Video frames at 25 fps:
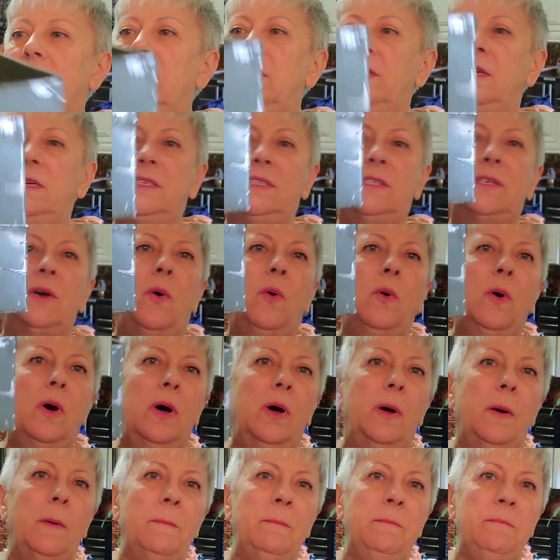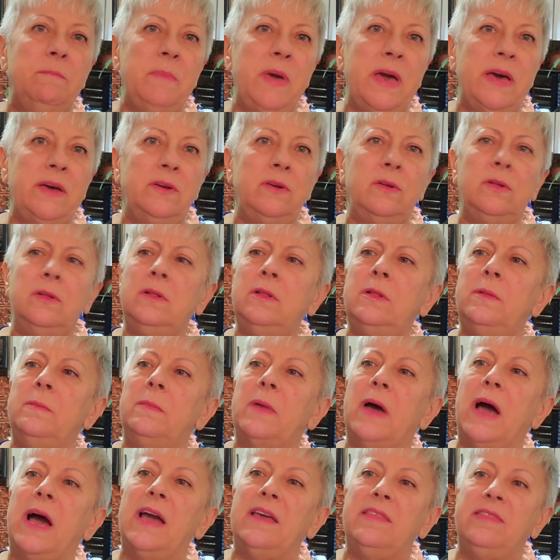this metal,
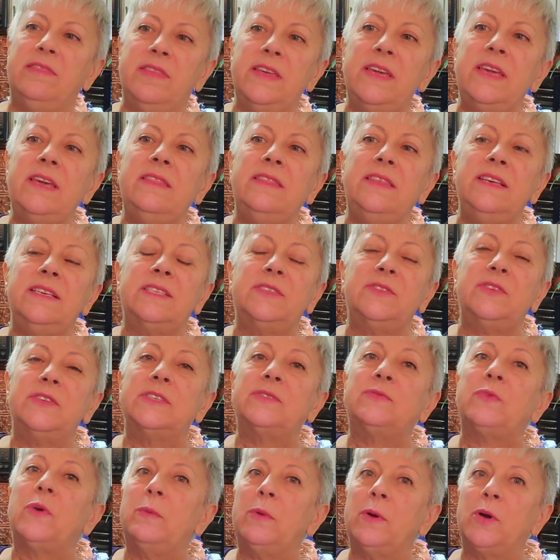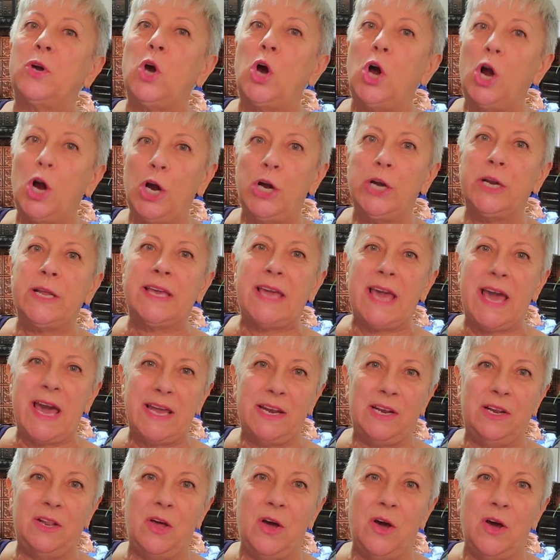I think this is from a card
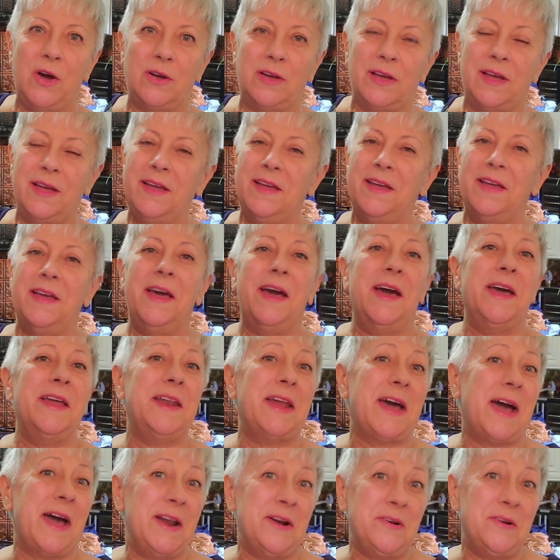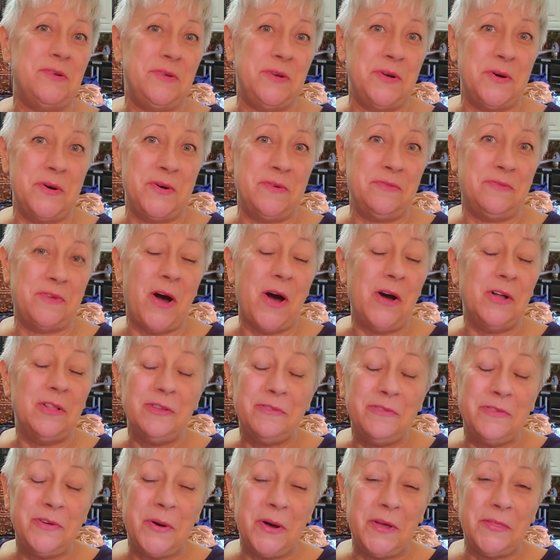catalog. I don't know if all
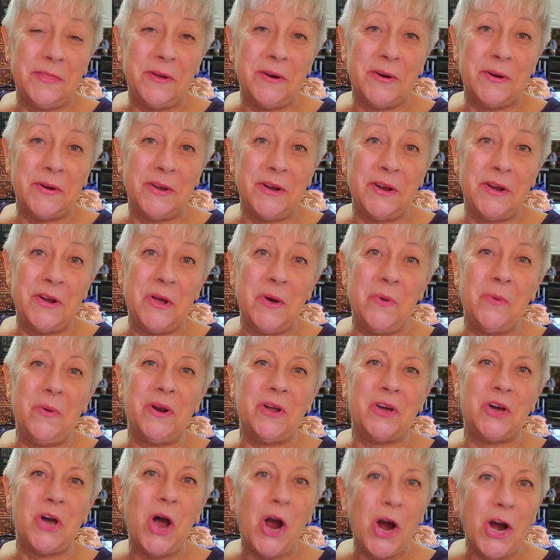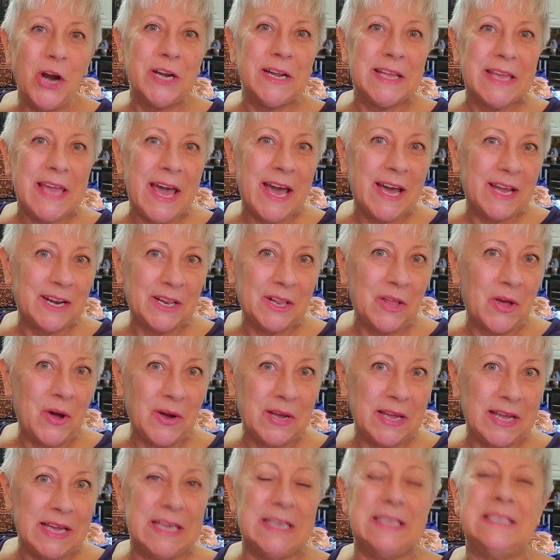of you out there are gonna know what a card
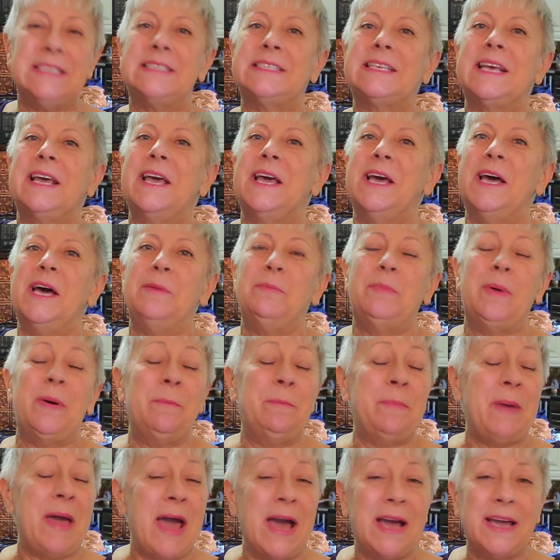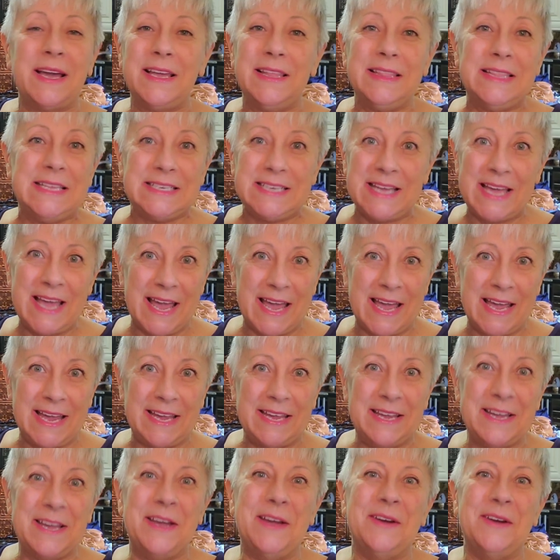catalog is, but back in the day,